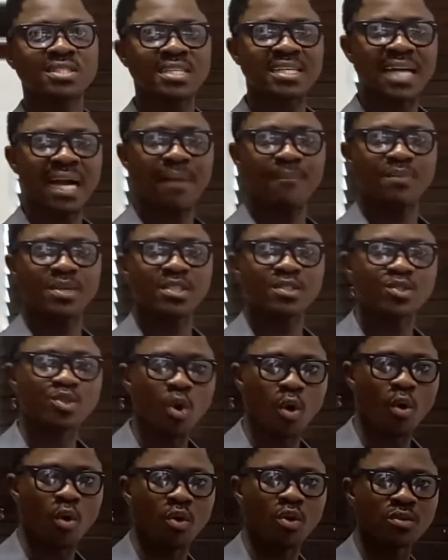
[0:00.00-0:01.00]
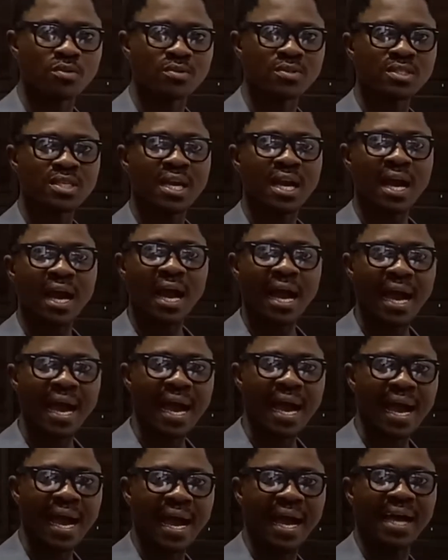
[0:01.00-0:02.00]
can be done
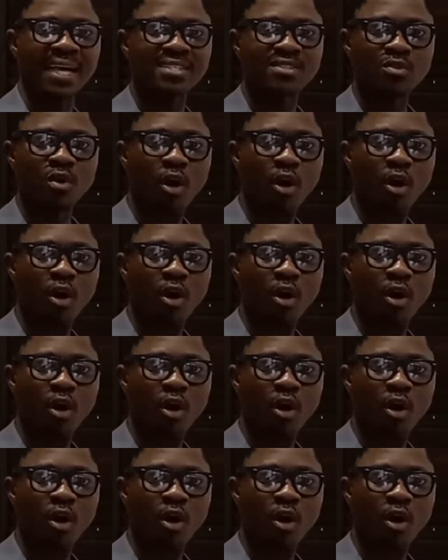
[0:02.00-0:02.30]
as